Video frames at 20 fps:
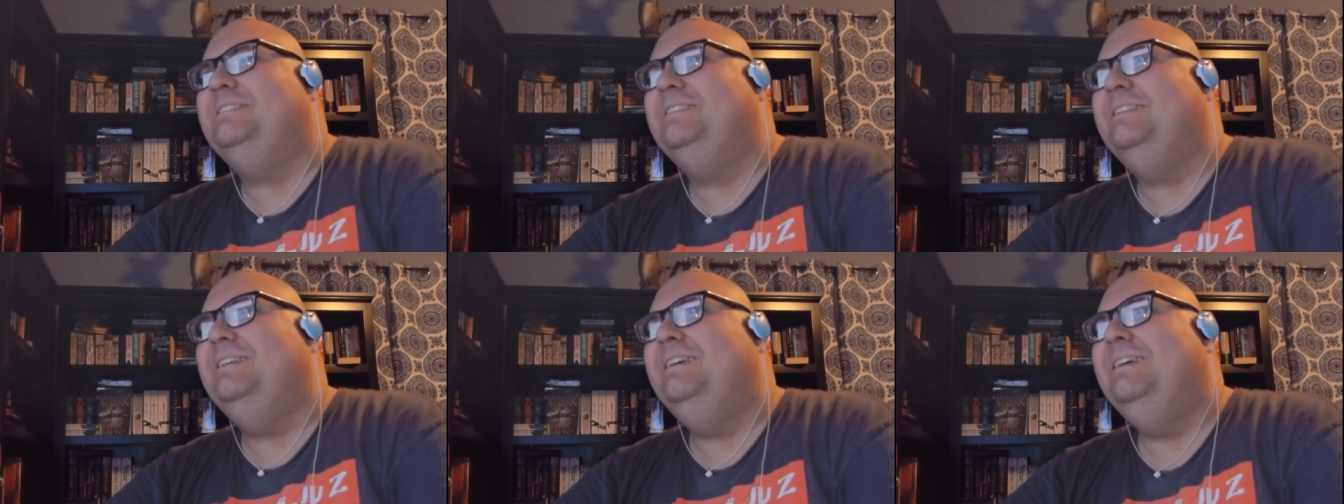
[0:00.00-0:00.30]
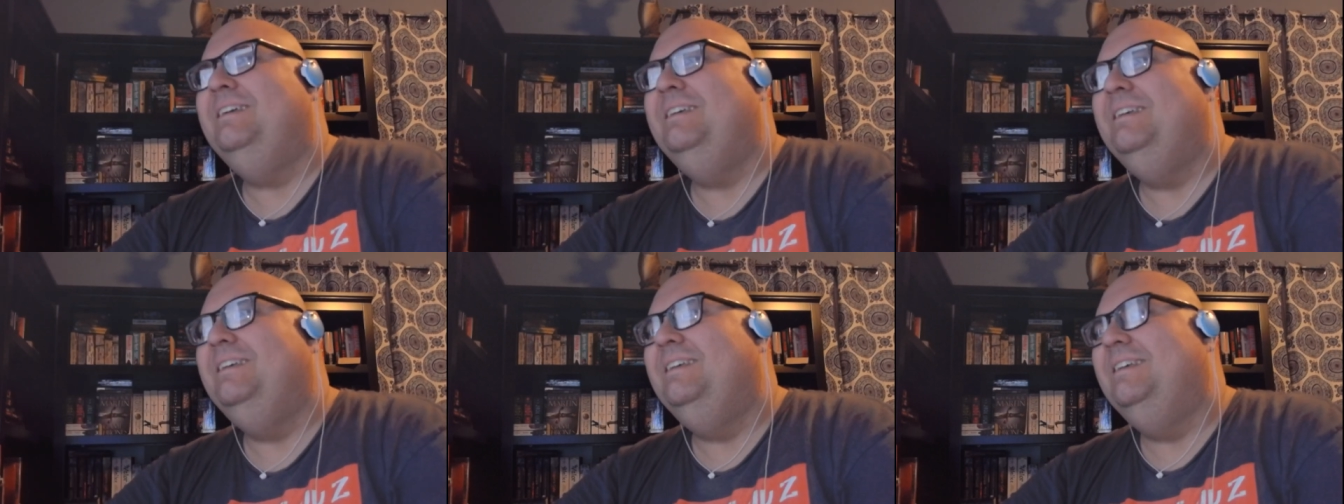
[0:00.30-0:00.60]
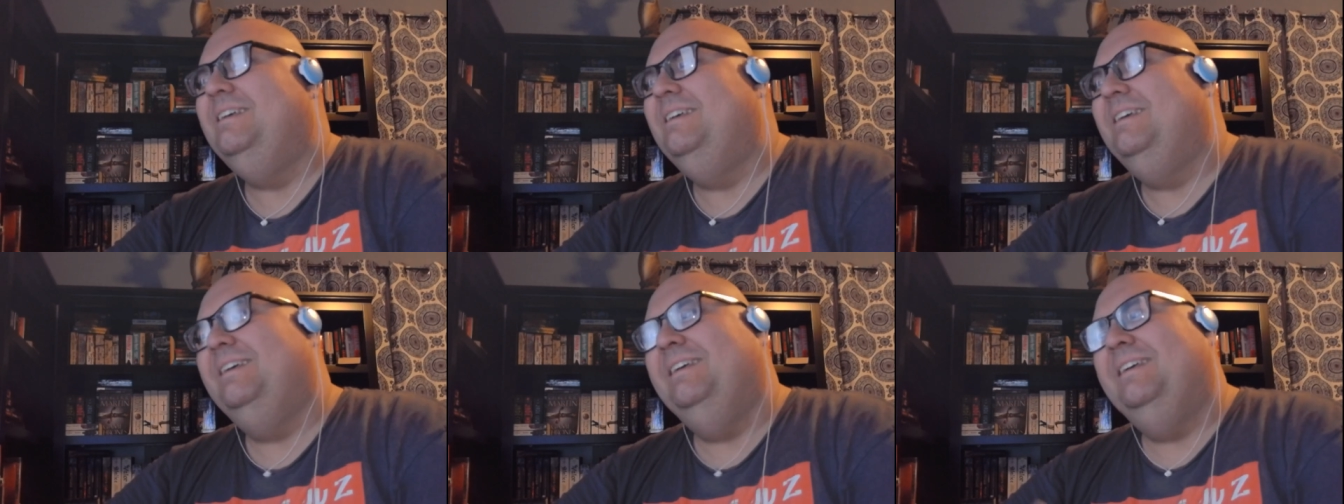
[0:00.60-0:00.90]
the
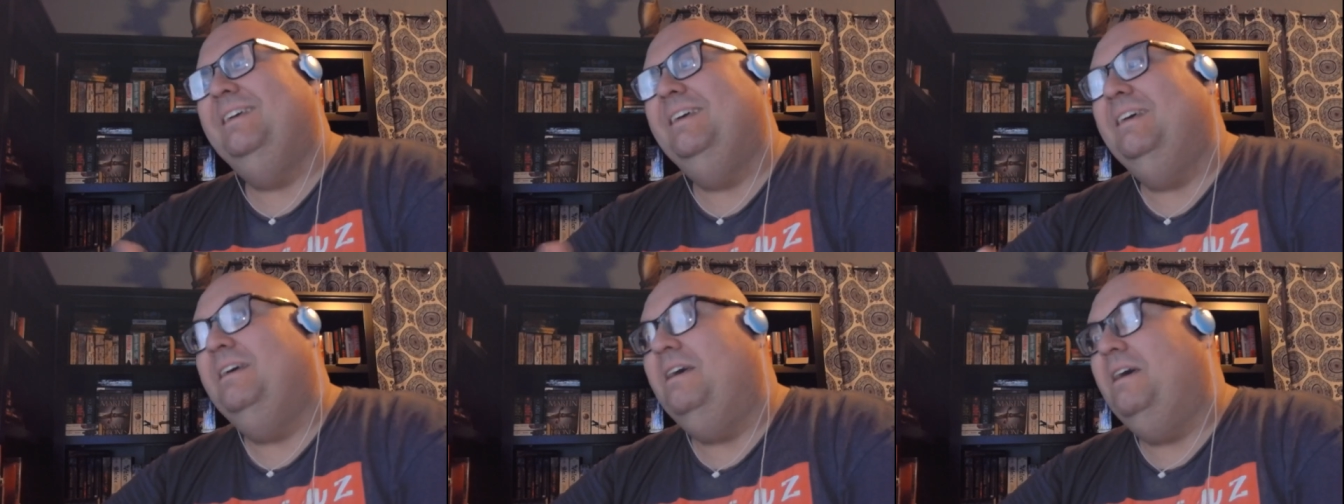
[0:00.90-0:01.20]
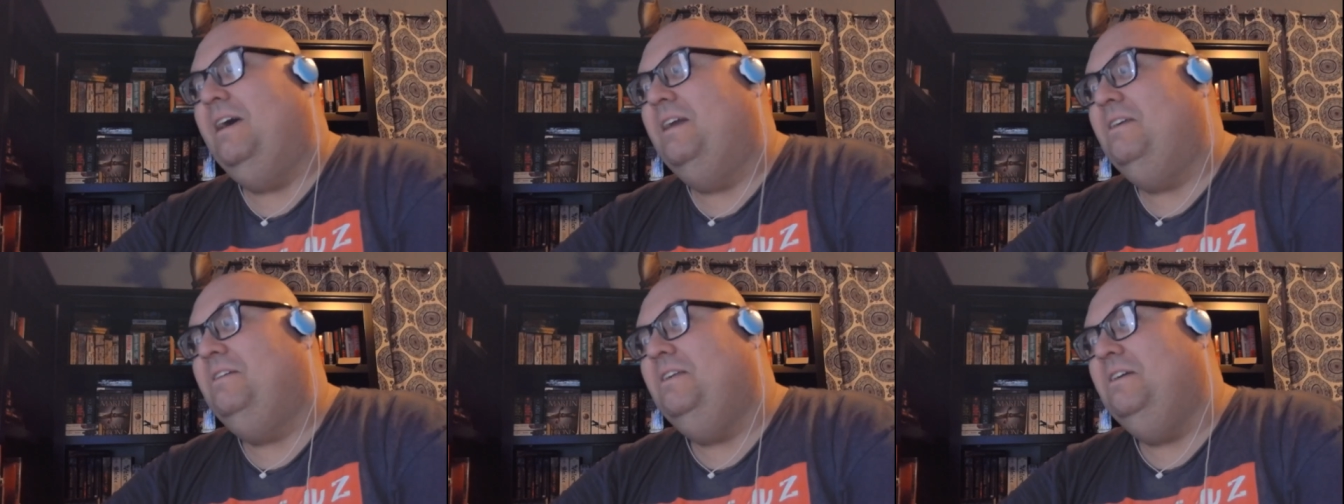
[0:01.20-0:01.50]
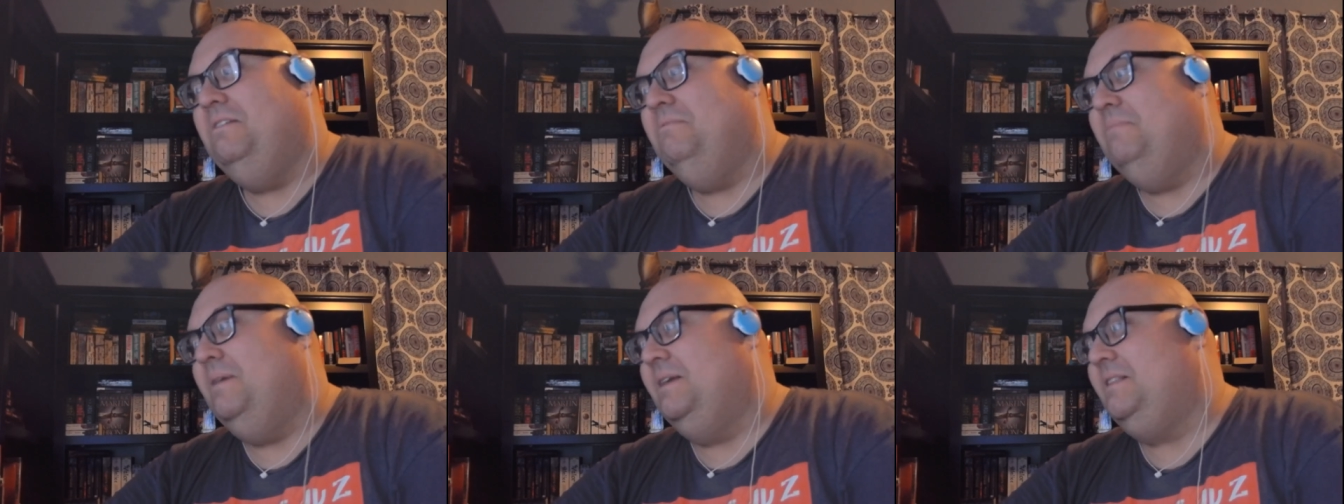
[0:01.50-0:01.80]
I don't
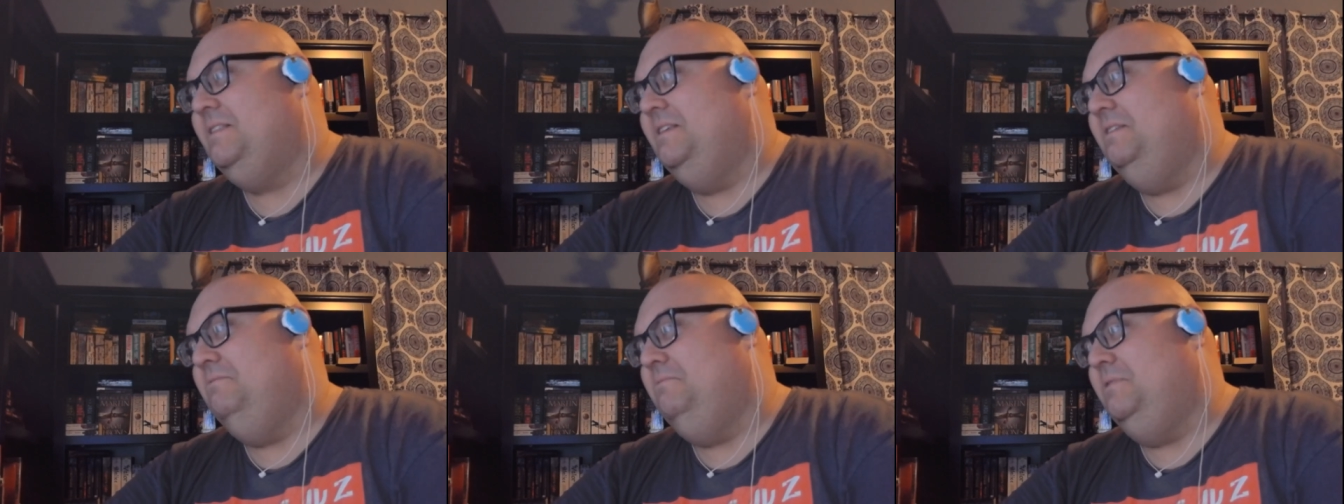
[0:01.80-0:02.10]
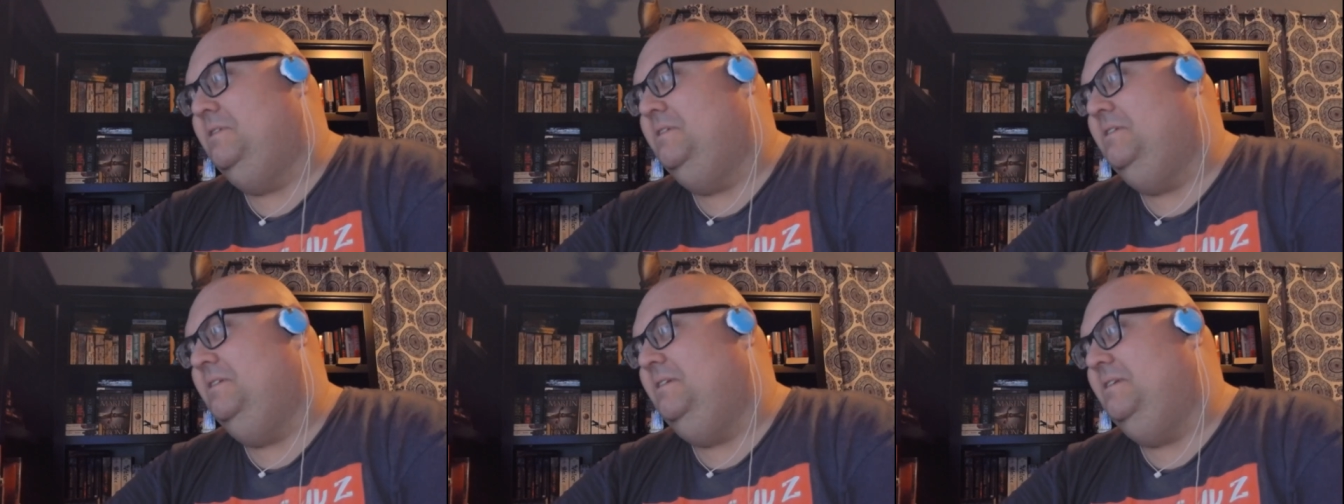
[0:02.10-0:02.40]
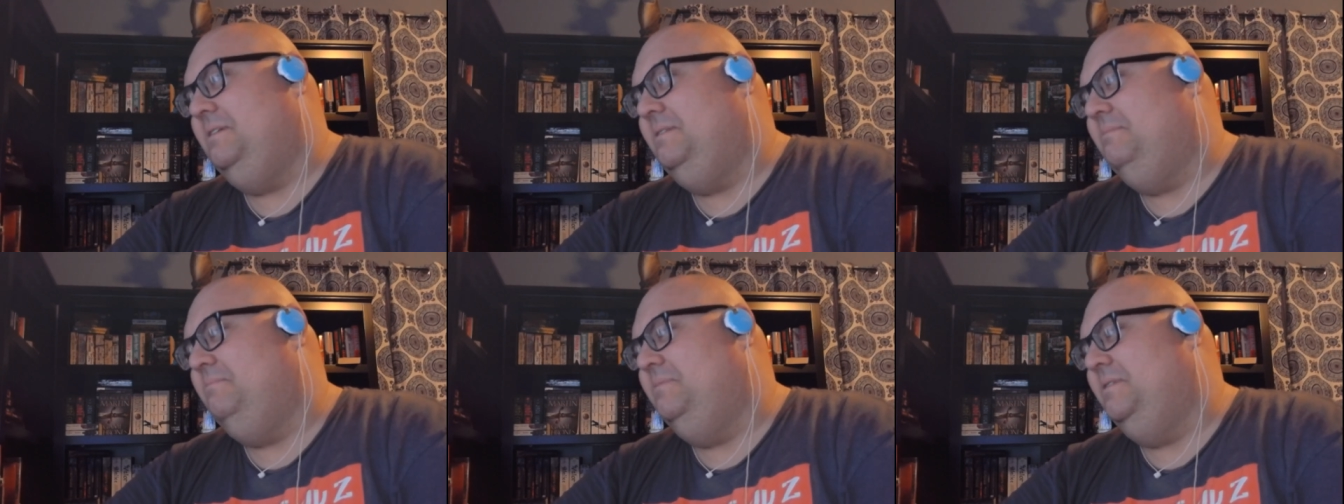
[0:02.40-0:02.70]
know. Back then we
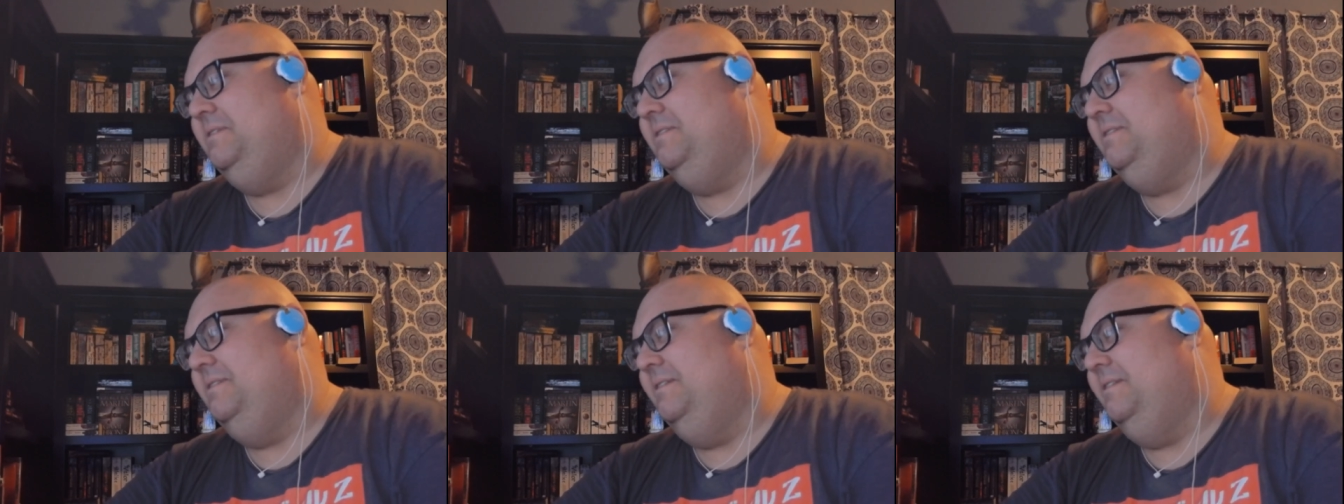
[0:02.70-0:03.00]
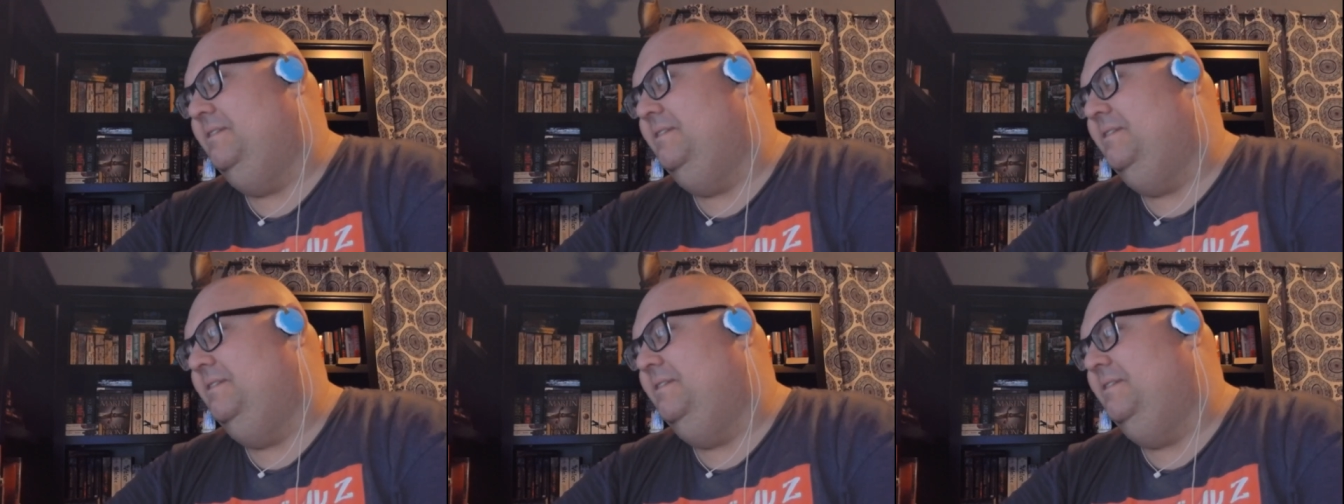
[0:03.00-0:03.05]
could, but